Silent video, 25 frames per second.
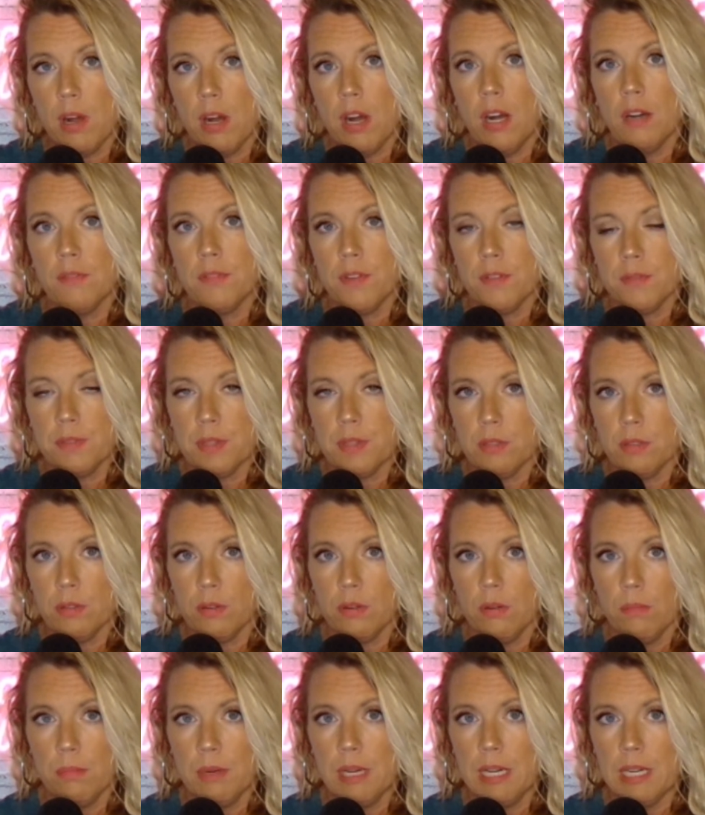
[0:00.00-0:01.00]
off of their
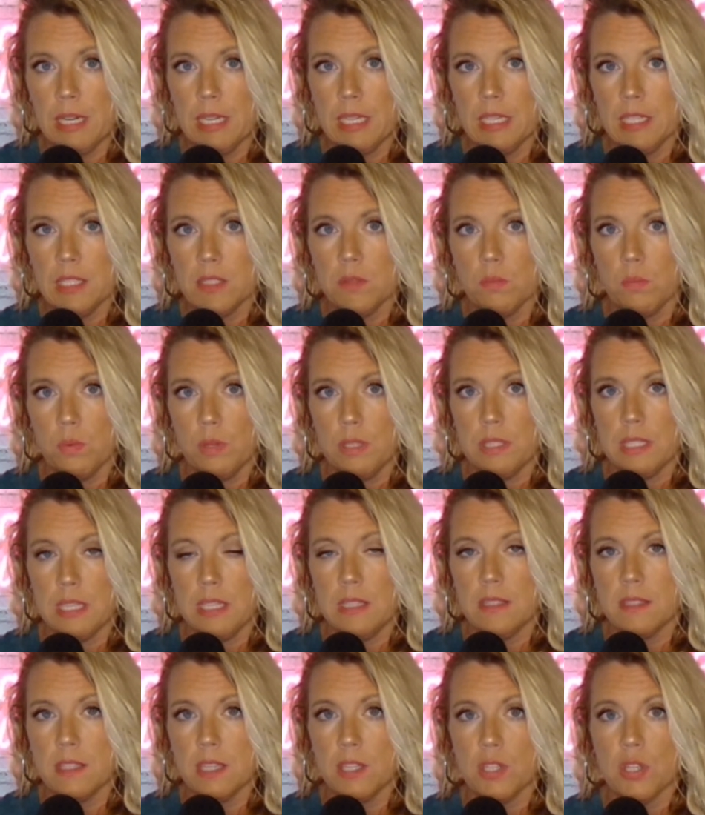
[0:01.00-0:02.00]
little bodies was in
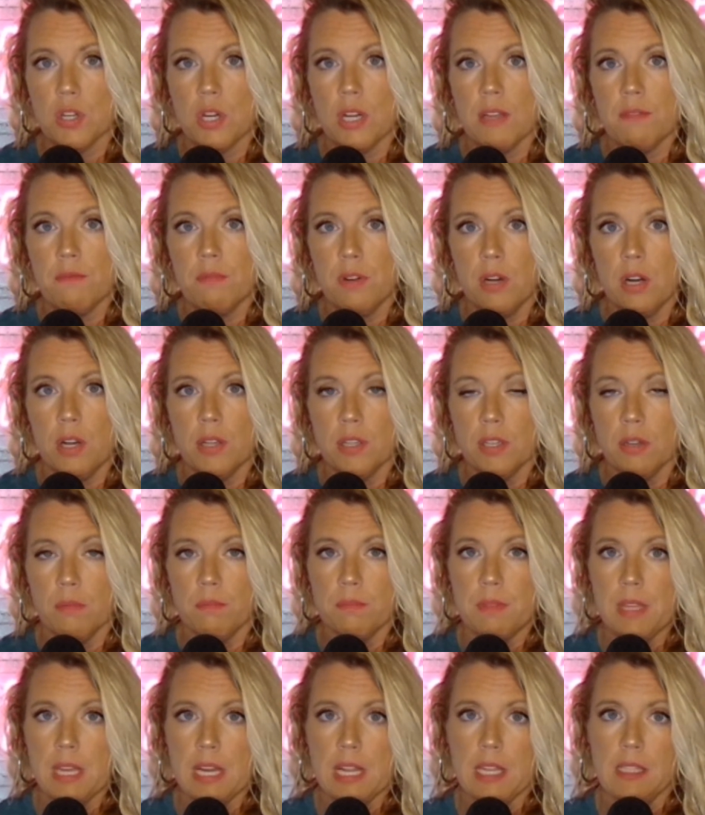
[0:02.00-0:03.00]
such great volume
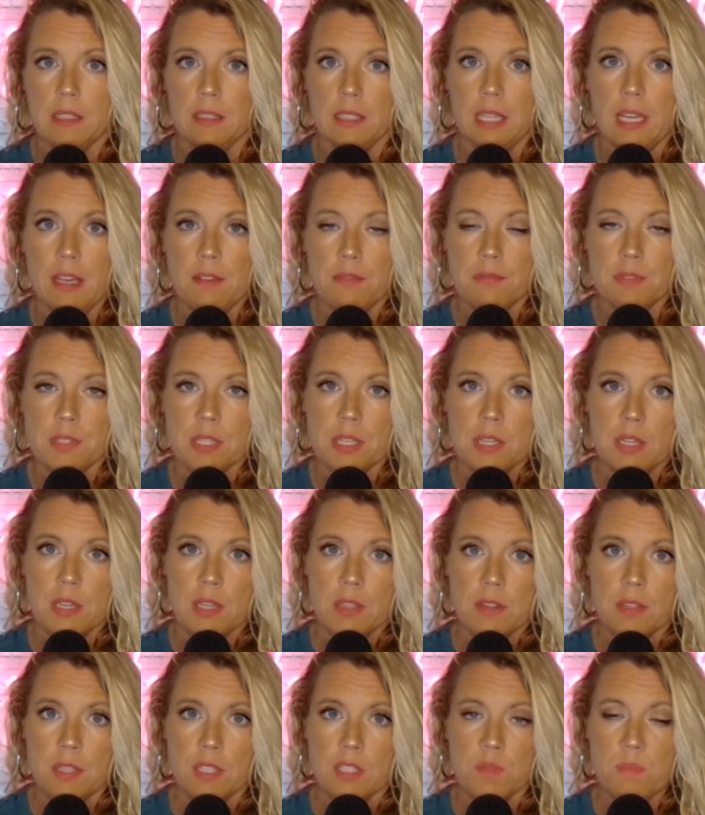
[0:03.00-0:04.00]
that it left
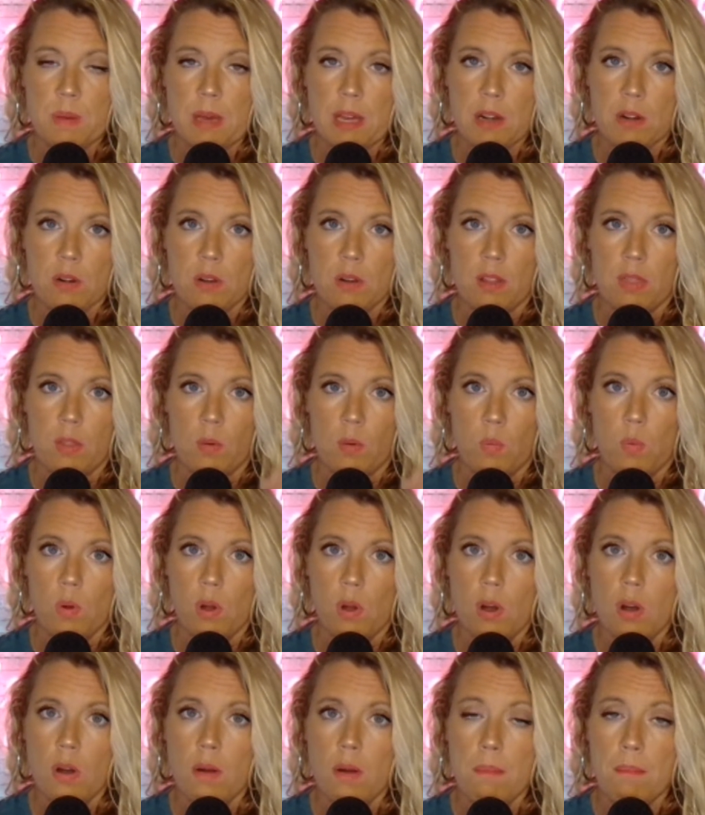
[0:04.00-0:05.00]
the spatter on the
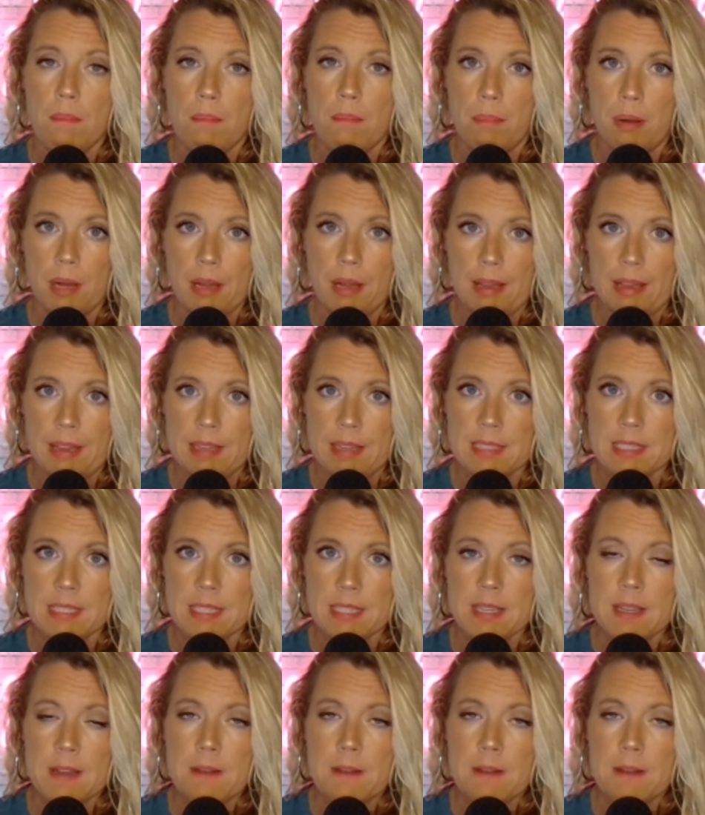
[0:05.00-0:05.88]
wall, but